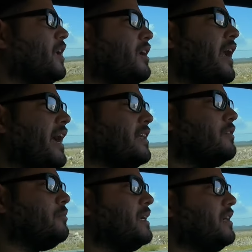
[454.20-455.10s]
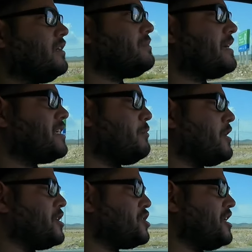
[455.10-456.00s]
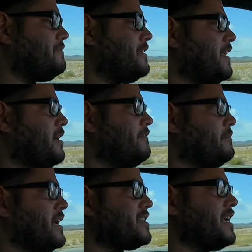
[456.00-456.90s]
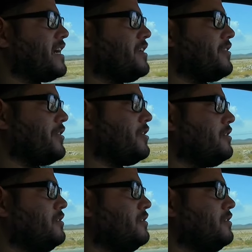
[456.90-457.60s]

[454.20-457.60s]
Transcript: Yeah, a little bit, especially where it shifted there from like second to third.